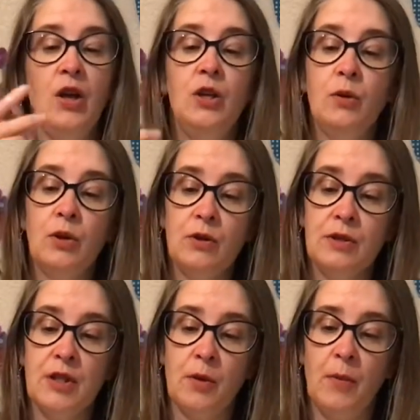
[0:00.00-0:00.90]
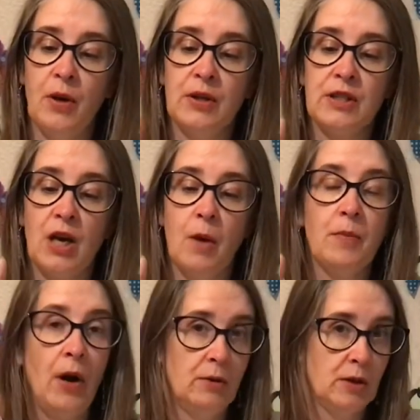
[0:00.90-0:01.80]
You could also put a
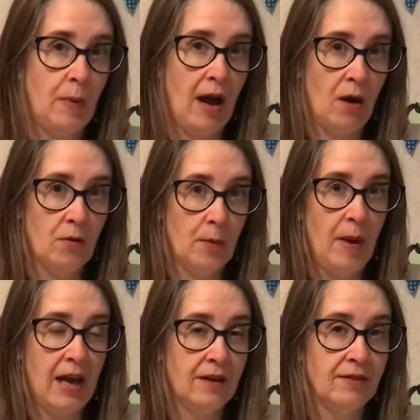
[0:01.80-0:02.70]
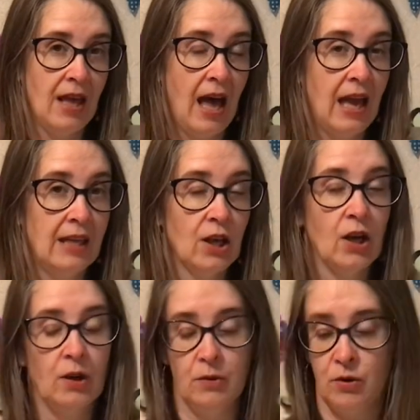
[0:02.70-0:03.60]
brooch back on the back of there, either
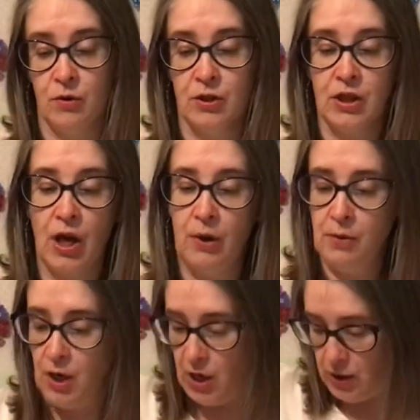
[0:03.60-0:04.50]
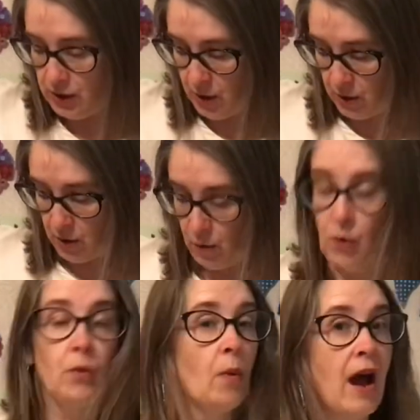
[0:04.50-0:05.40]
glued or sewn, so that you
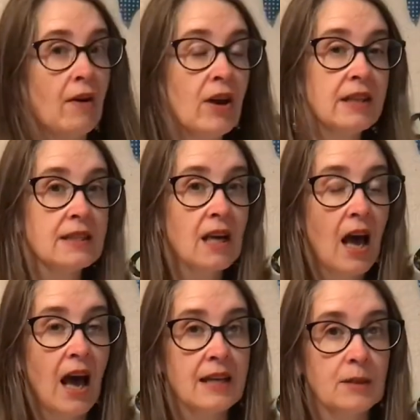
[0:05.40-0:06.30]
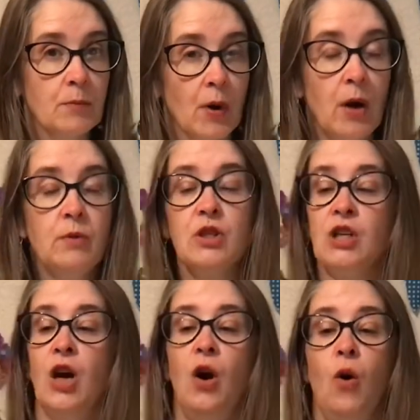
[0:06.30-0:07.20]
could wear it as a
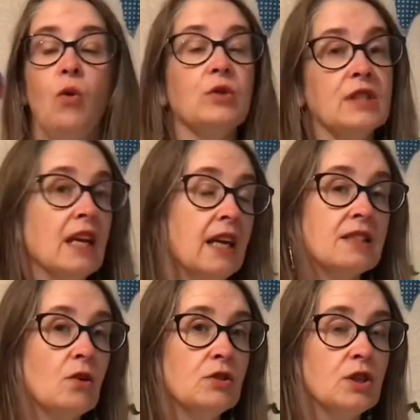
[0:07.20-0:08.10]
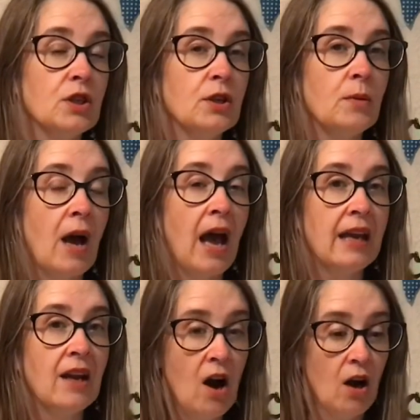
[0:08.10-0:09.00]
brooch or stick it onto a
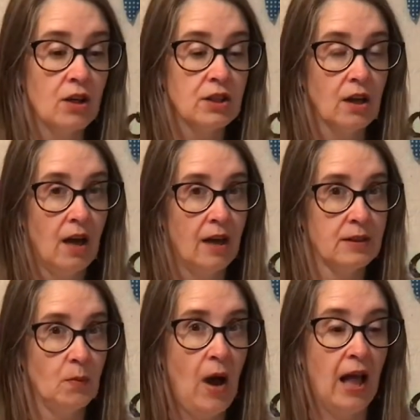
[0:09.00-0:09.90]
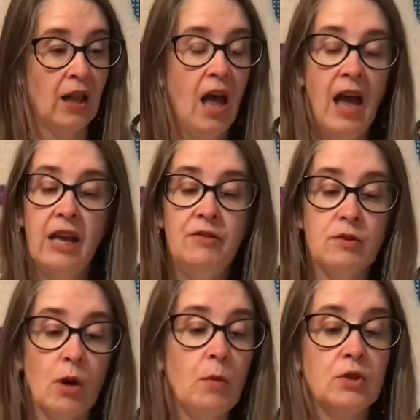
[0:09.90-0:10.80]
card as well. If you
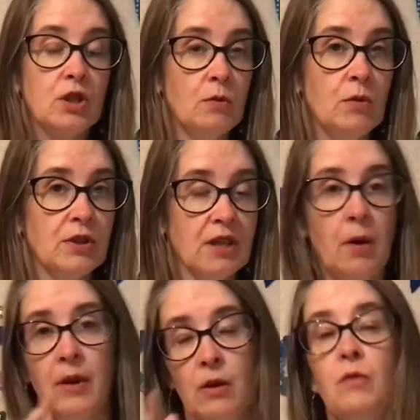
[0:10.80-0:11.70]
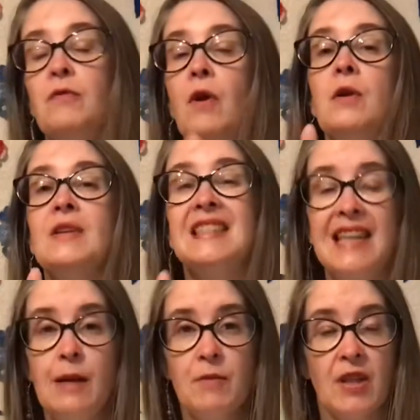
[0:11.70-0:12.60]
don't want to do all the sewing, you could follow the
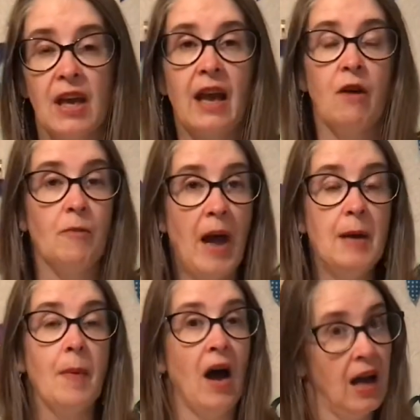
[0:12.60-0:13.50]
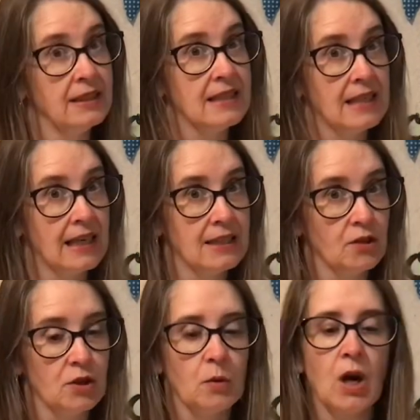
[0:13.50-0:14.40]
same thing out of paper and stick it
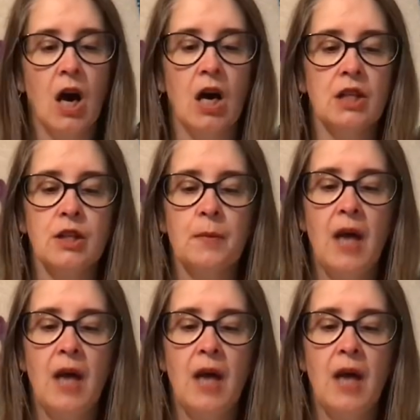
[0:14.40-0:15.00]
onto a card.